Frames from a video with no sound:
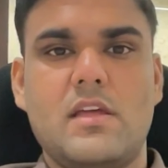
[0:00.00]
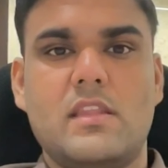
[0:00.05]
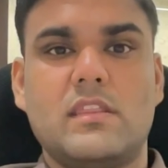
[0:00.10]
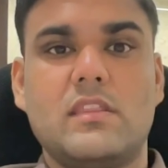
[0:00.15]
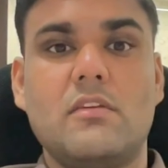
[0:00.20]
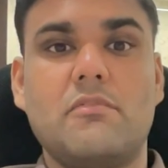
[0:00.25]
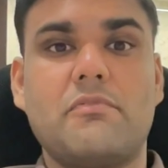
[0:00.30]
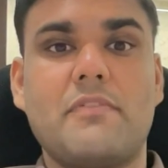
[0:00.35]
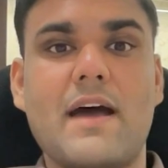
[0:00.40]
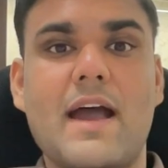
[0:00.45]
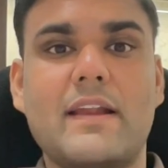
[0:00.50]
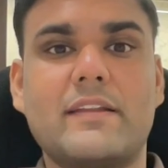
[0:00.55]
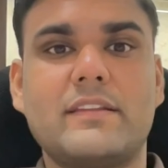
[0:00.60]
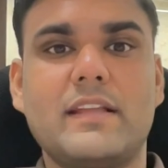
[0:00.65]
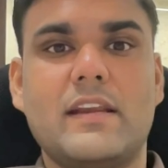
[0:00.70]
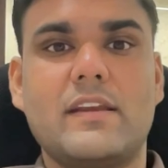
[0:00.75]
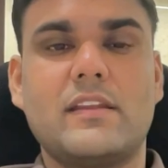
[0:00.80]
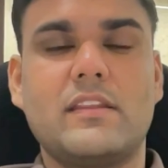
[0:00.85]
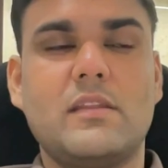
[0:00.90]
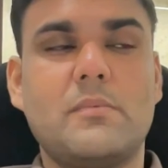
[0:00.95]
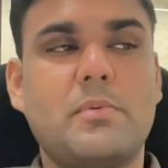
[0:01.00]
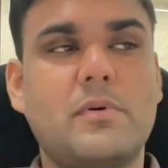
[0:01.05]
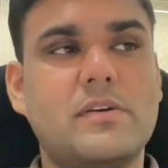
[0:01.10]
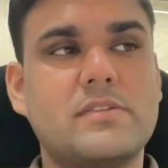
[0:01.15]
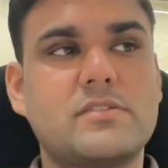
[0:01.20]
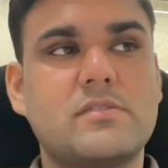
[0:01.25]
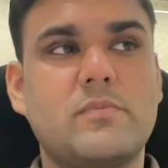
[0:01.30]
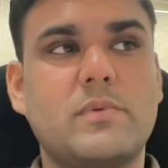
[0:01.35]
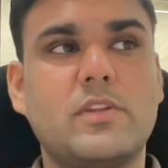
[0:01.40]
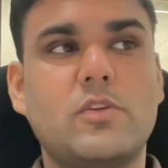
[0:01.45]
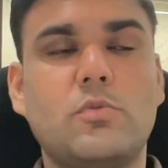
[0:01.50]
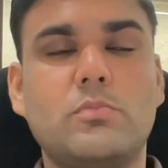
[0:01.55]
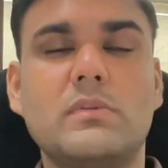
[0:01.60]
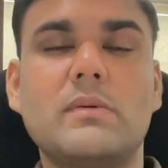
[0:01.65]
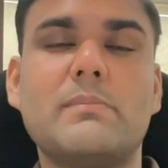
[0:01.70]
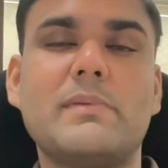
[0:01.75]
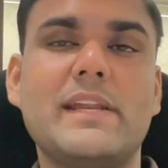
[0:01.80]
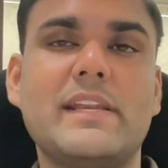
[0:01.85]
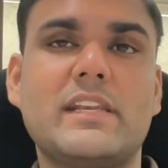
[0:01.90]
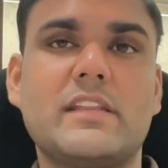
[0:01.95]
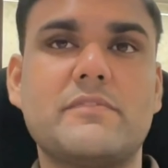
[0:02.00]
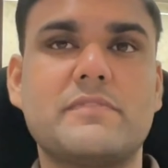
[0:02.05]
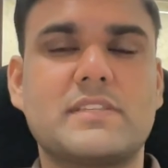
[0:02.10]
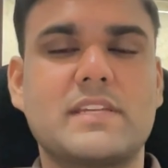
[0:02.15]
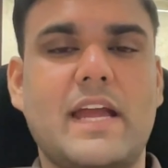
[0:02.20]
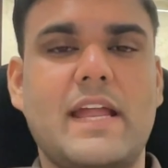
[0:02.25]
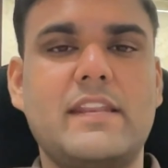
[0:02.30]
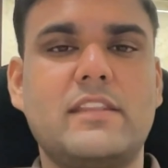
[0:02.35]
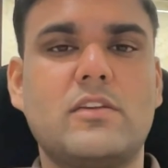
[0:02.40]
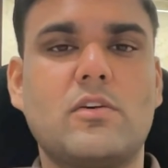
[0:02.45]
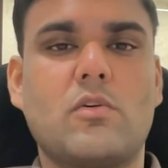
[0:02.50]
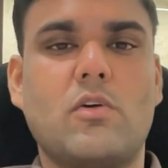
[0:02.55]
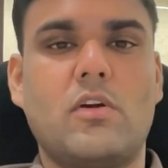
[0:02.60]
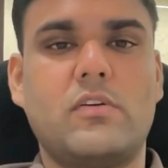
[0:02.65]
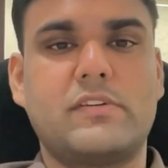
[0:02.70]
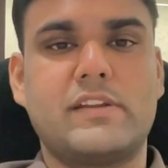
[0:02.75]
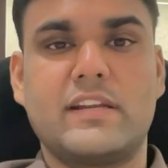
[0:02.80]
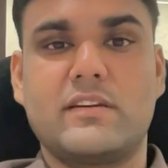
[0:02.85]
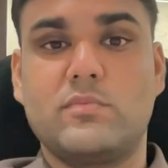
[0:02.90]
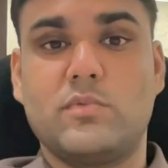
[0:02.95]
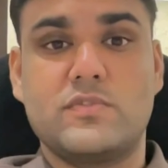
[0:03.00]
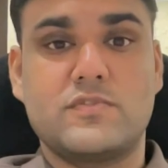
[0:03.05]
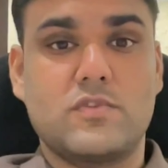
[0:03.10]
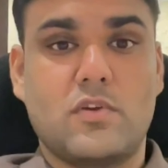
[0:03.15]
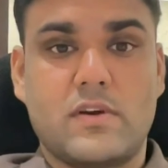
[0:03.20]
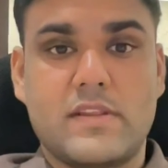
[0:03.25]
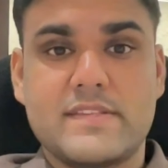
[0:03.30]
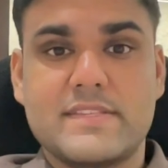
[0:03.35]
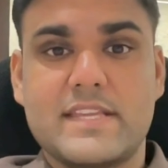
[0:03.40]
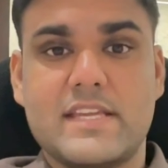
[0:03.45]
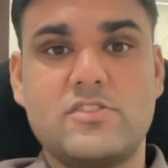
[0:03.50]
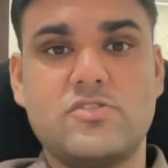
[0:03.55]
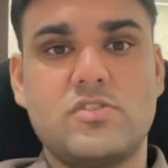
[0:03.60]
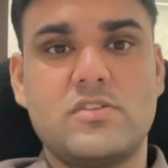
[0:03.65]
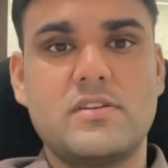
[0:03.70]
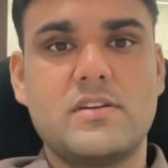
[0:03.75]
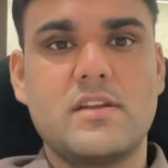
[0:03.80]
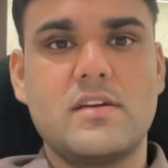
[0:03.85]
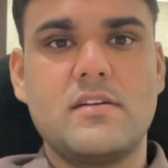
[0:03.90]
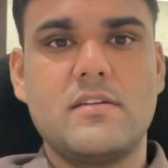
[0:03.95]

The fact that the person with whom the plaintiff signed the contract was not his agent.